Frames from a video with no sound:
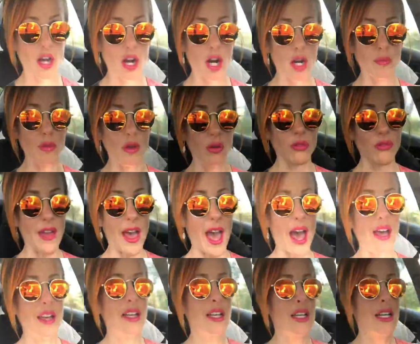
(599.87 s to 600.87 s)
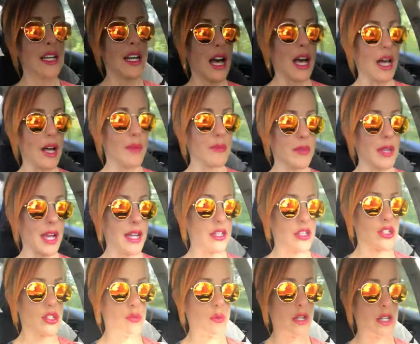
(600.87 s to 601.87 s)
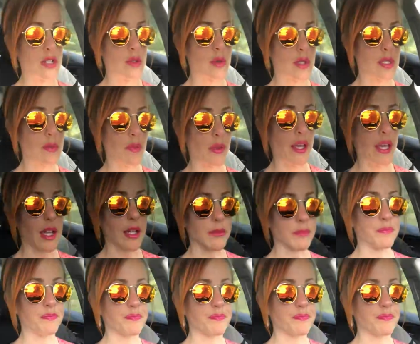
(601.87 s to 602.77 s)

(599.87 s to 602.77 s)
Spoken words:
carb, low fat, kind of just wanted to explain